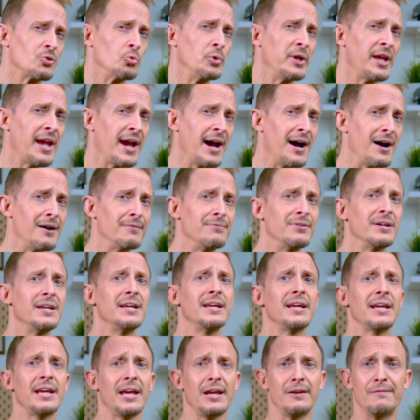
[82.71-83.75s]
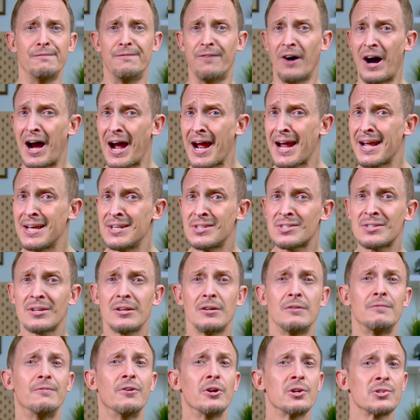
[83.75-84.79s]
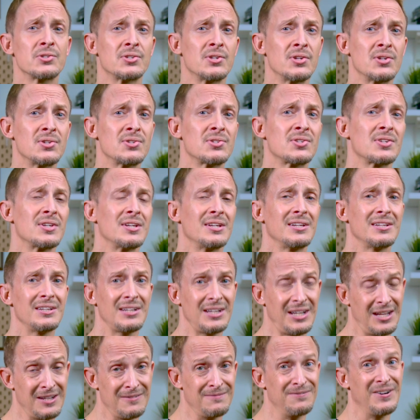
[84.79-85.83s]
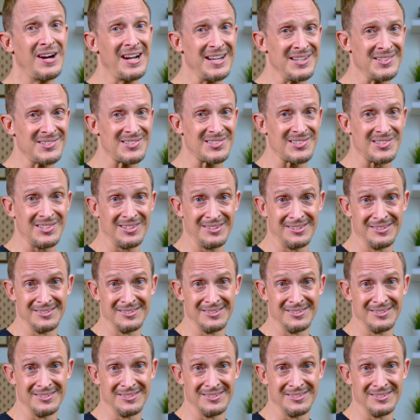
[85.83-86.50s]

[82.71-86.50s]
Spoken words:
we have advise versus advice.